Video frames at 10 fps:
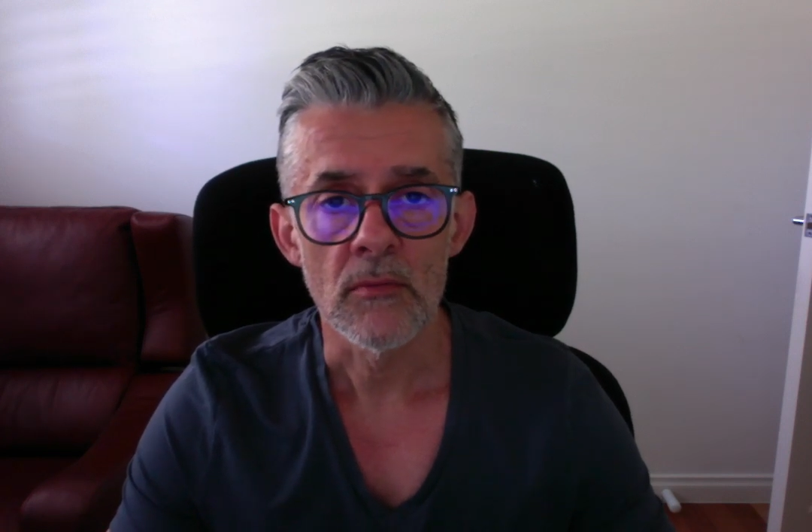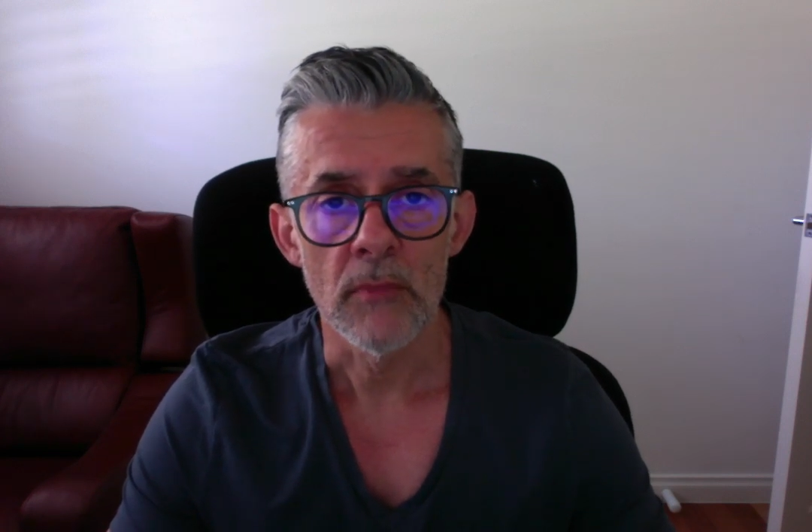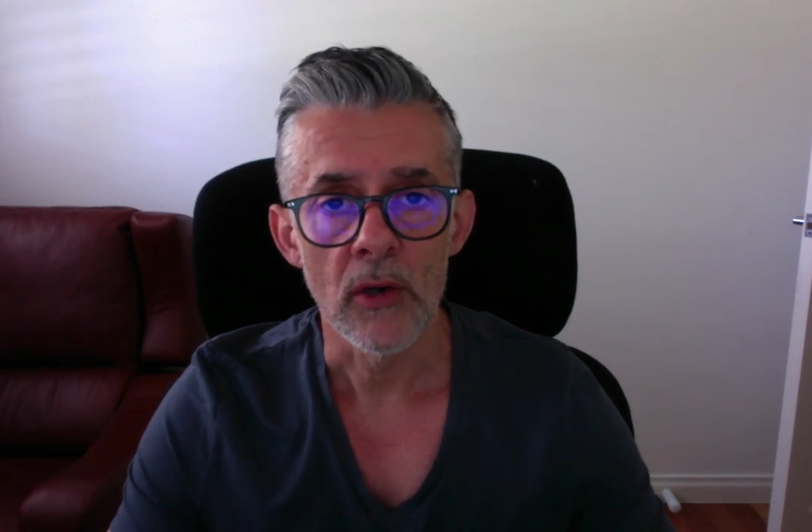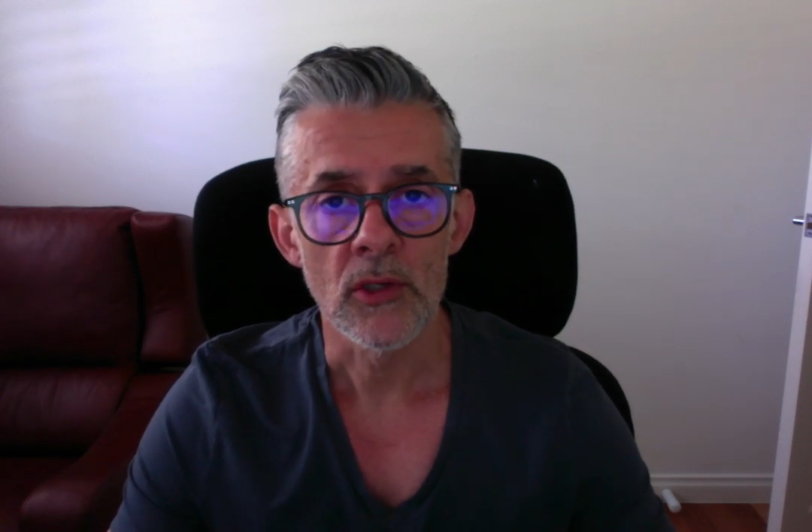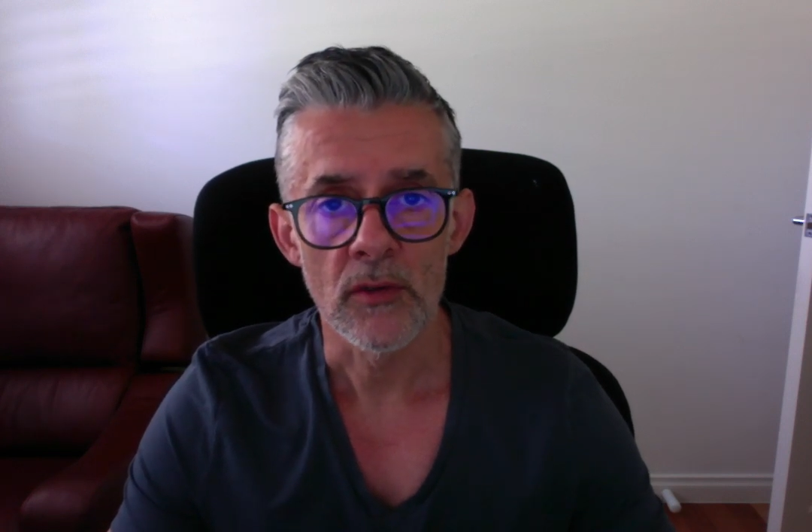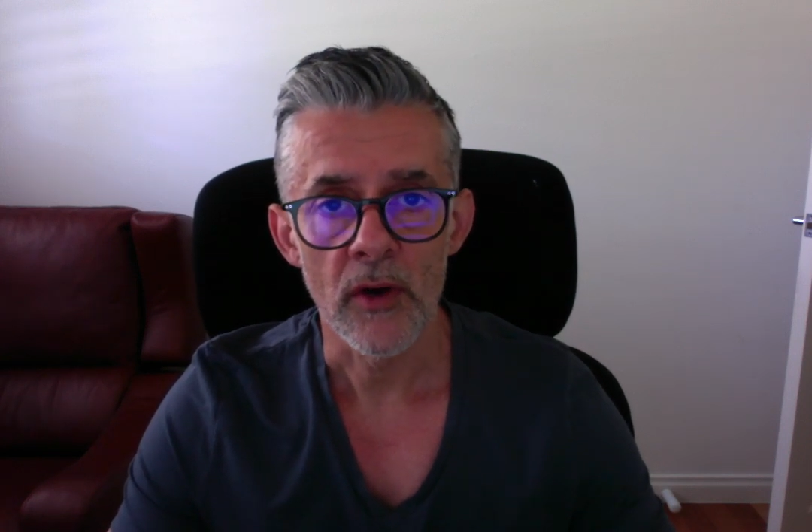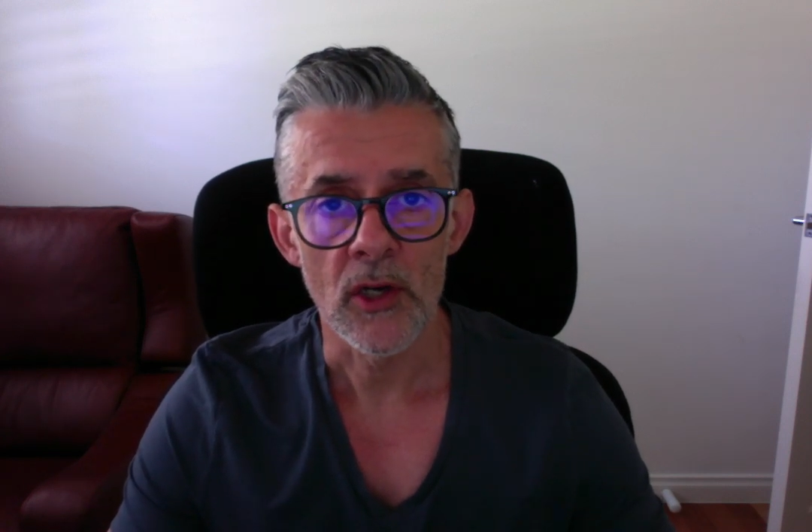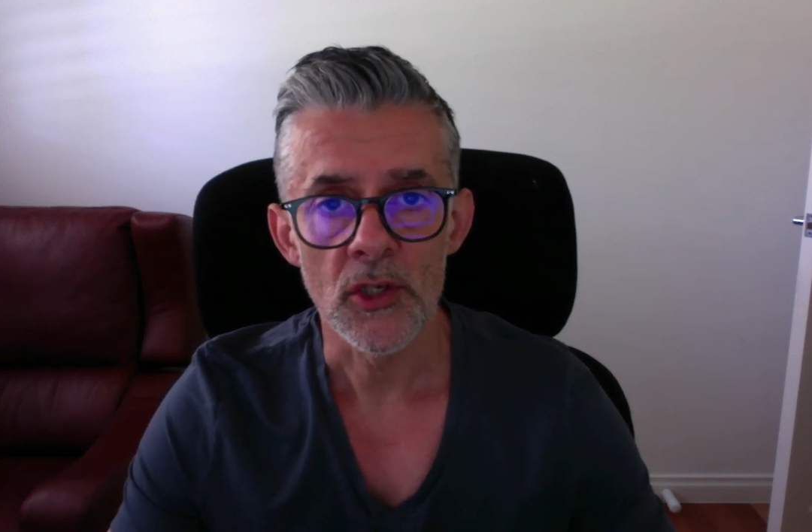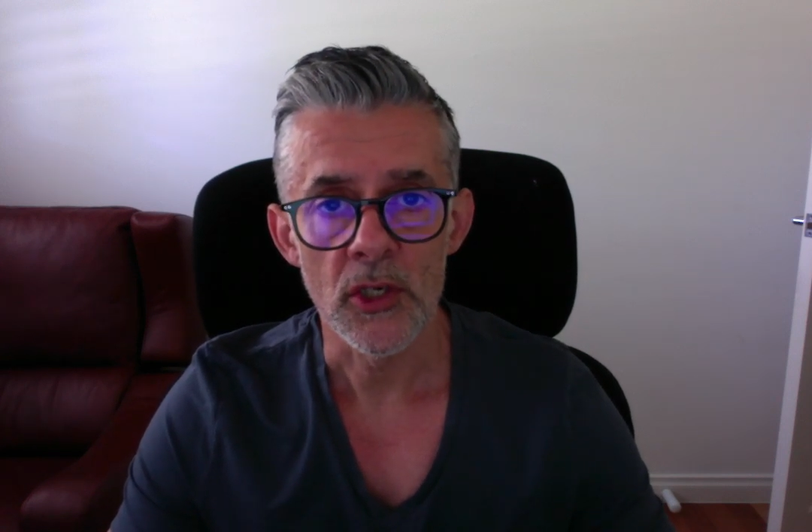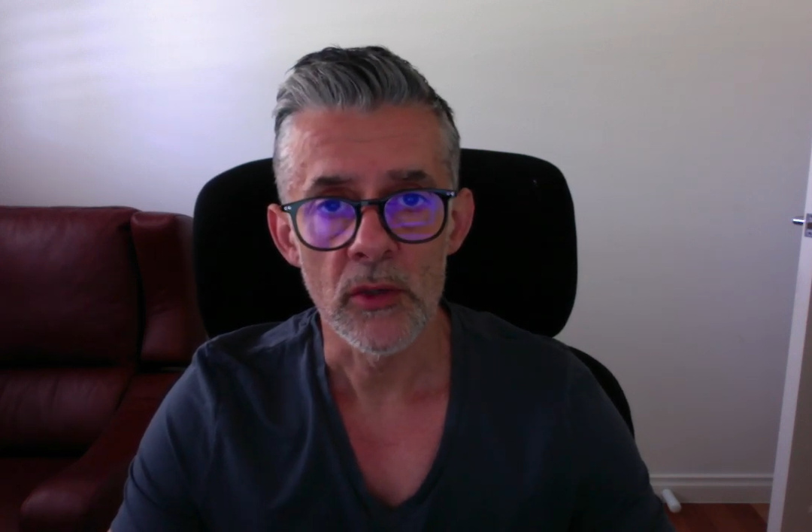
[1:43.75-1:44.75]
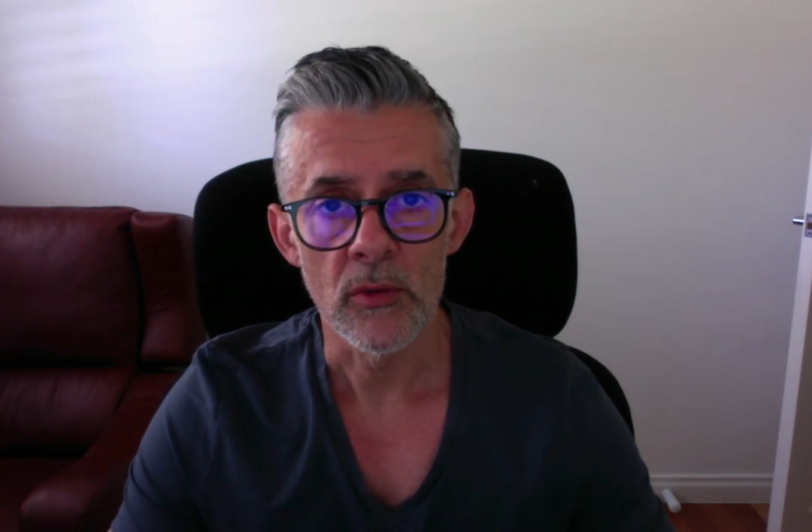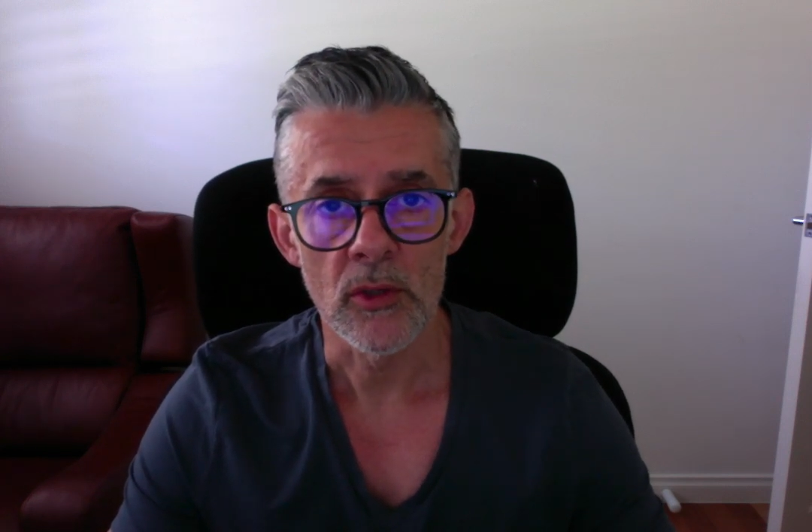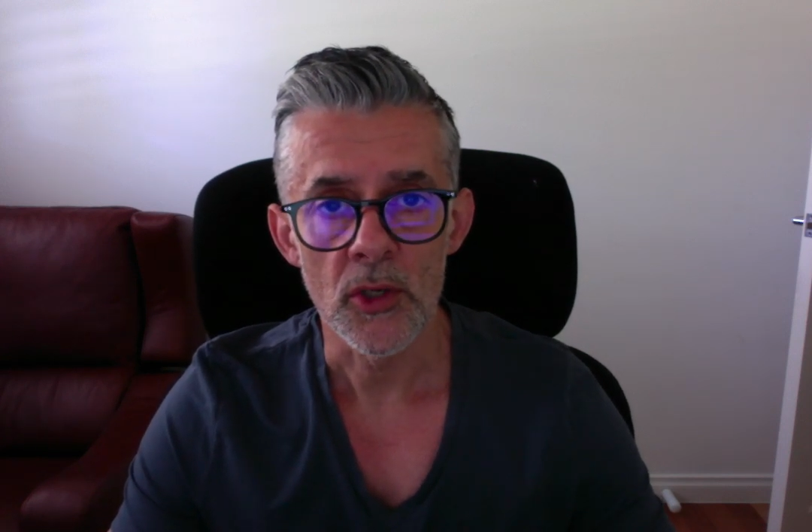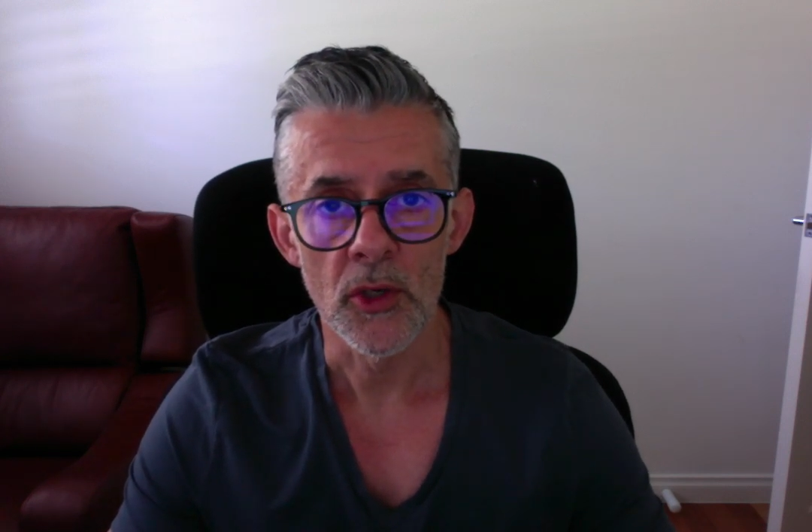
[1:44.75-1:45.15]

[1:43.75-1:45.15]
most of our students